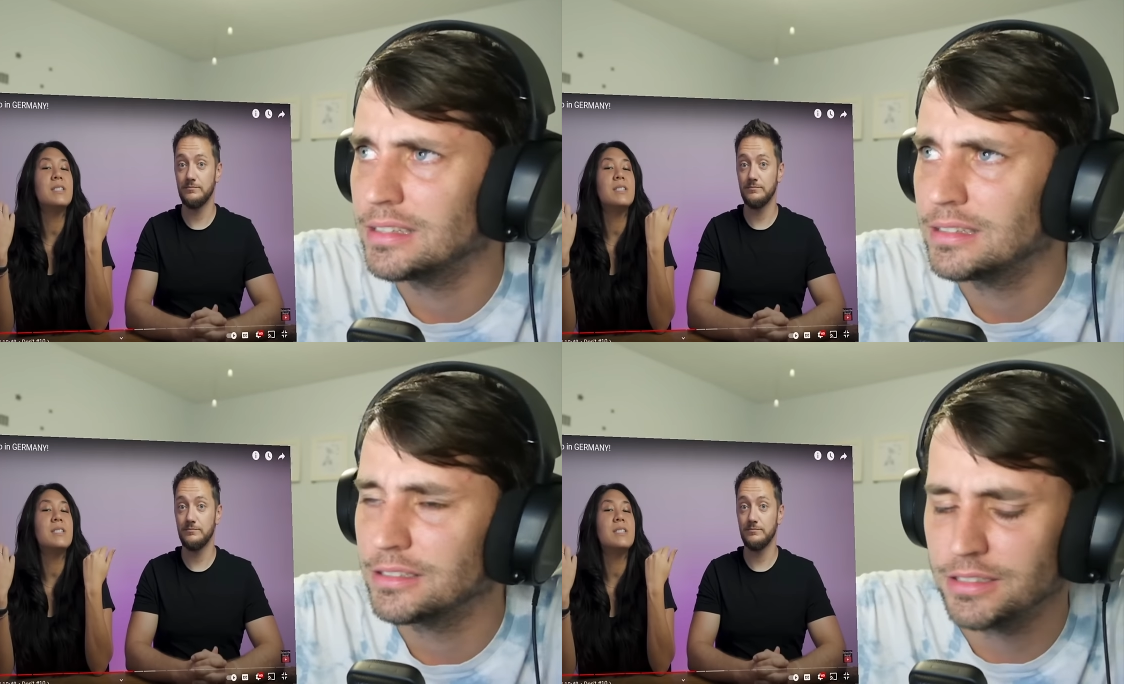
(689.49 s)

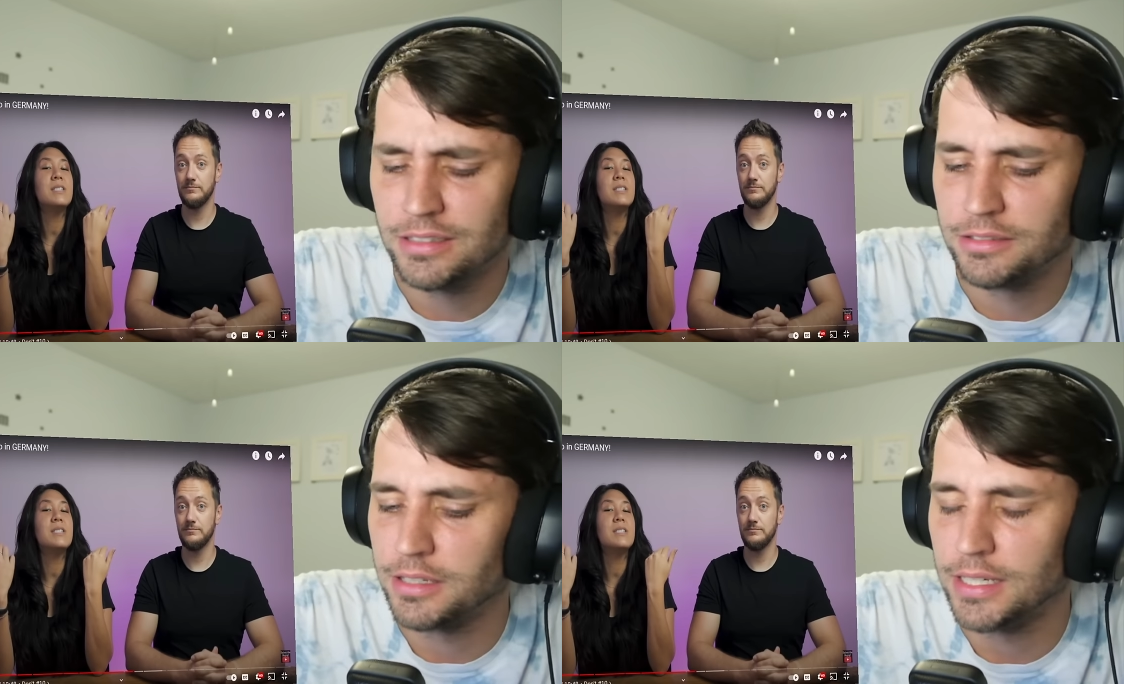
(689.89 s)
Speaker 1: there's
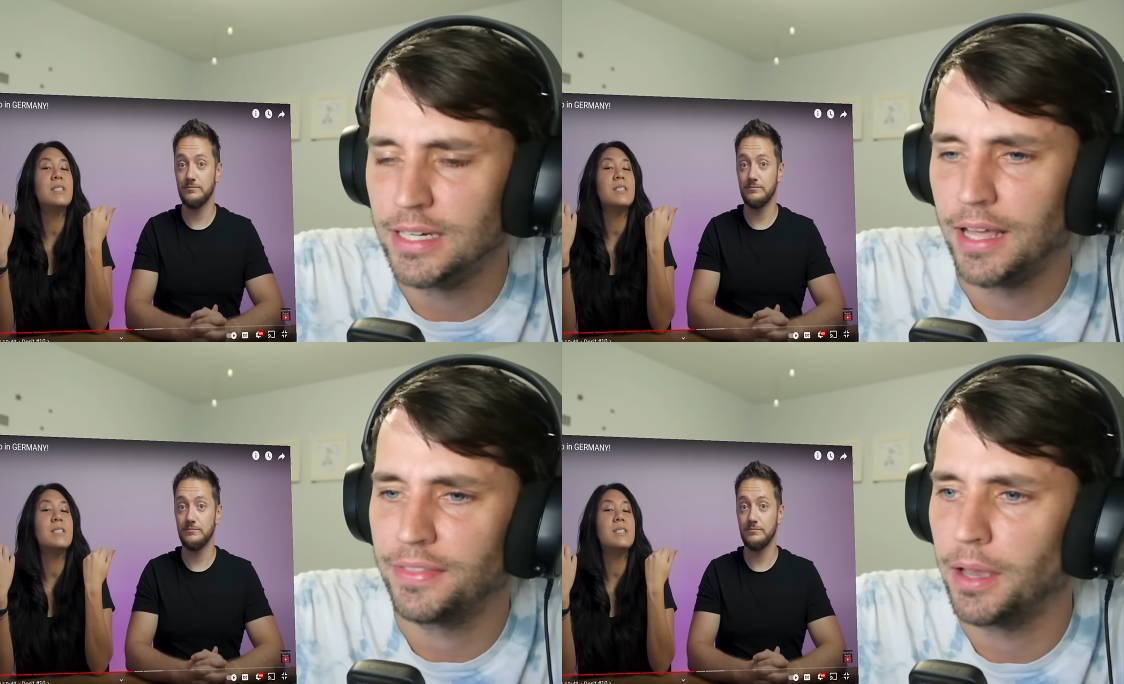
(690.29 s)
just really
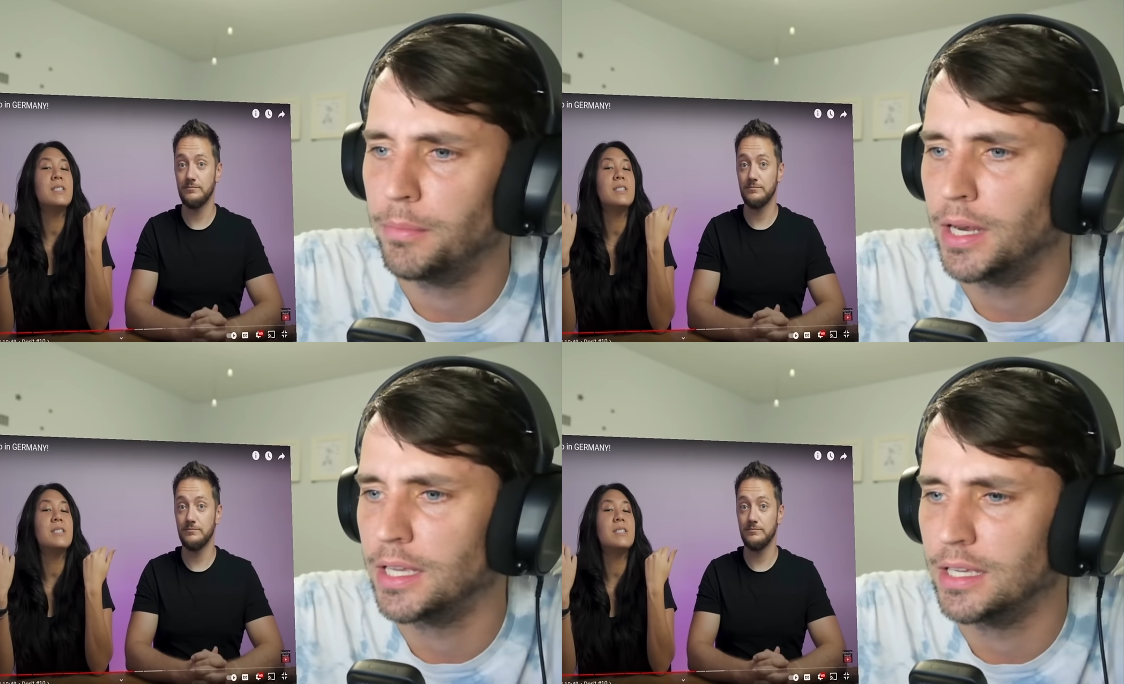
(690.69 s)
not that
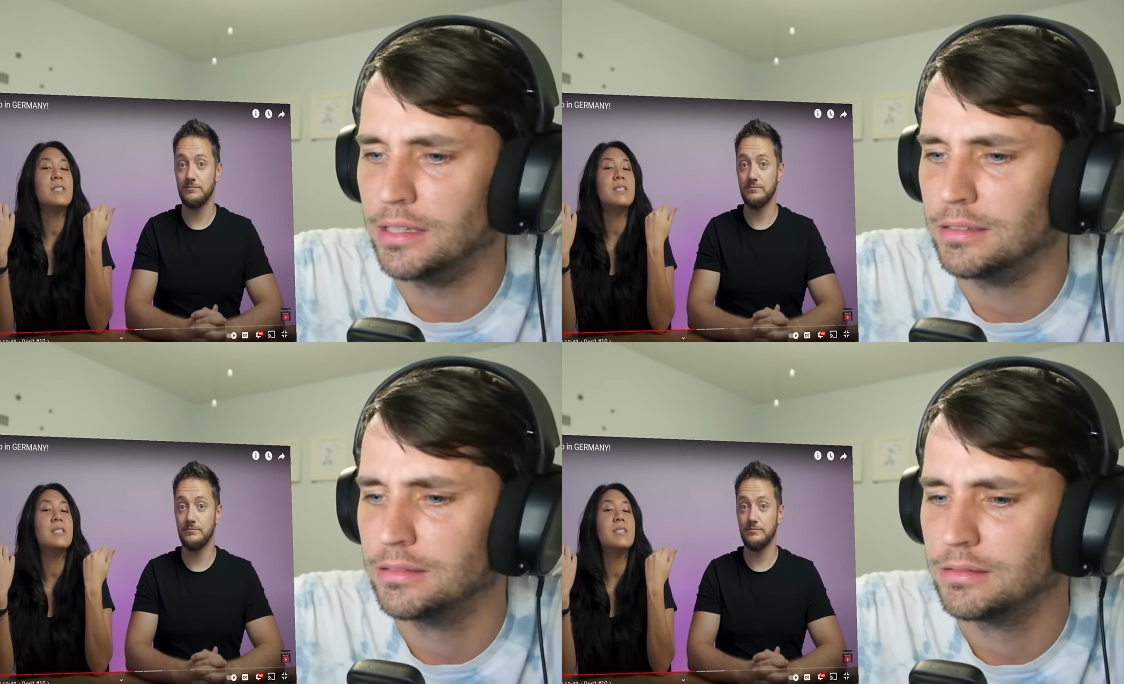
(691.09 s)
many
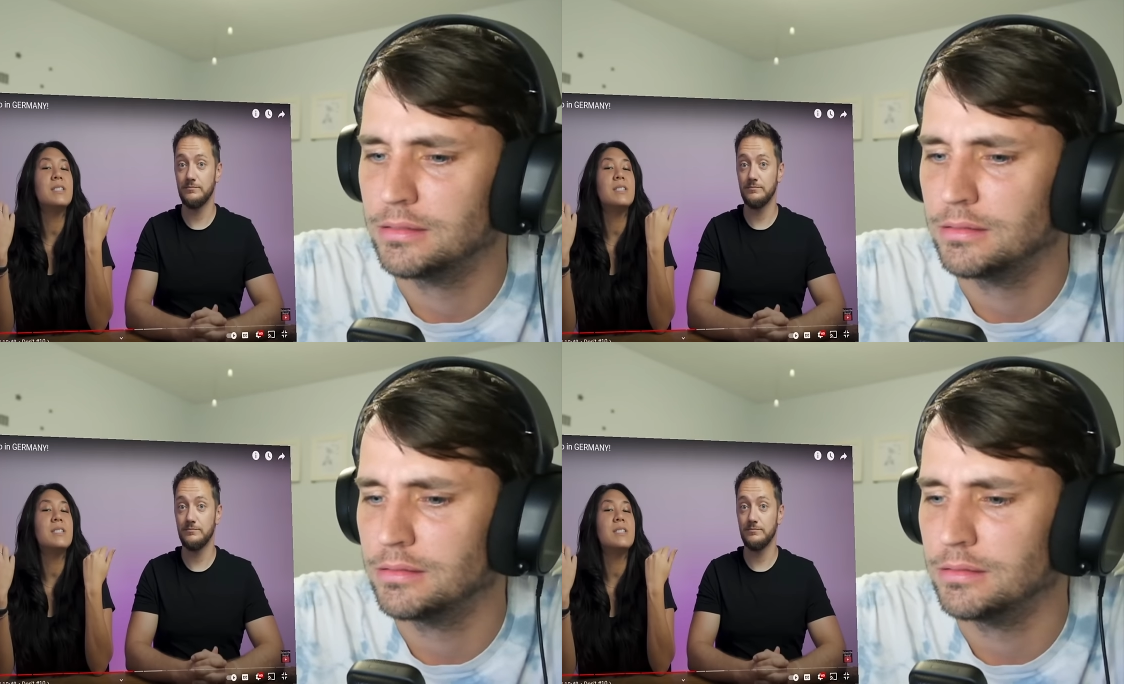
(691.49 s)

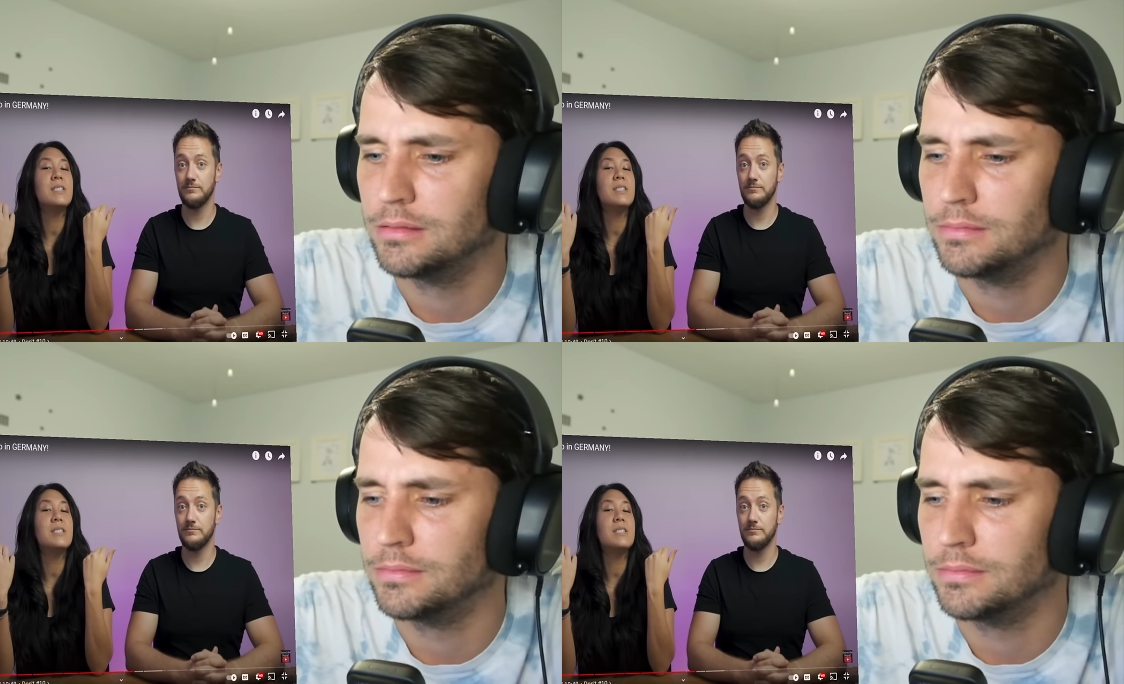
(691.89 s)

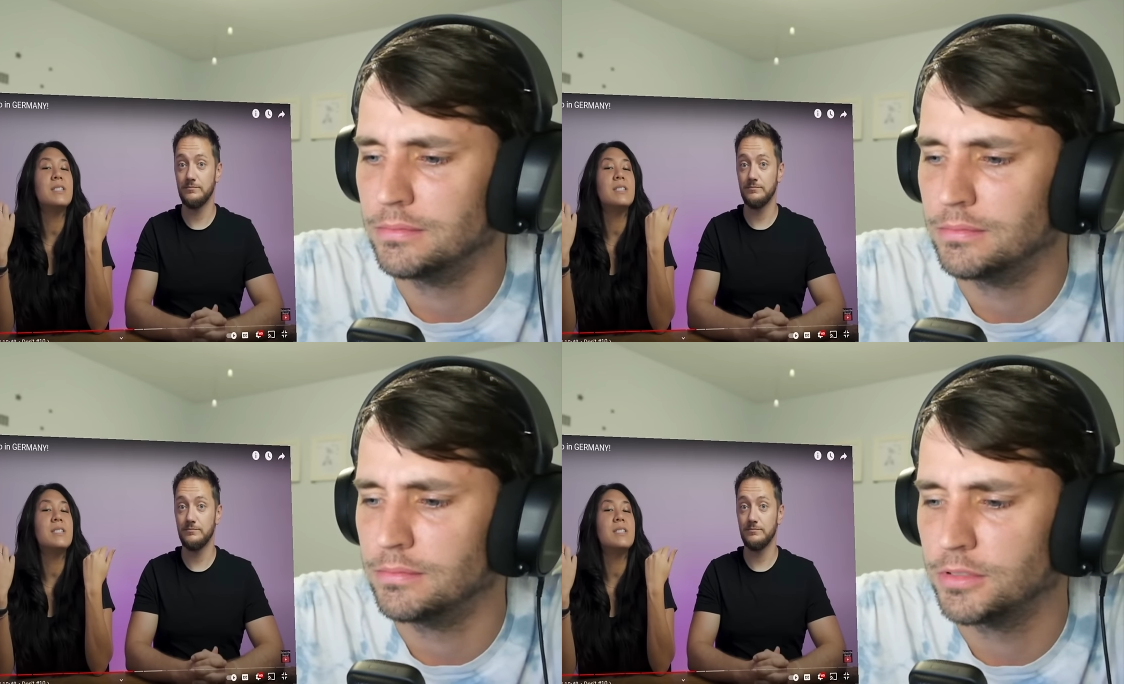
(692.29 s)
um,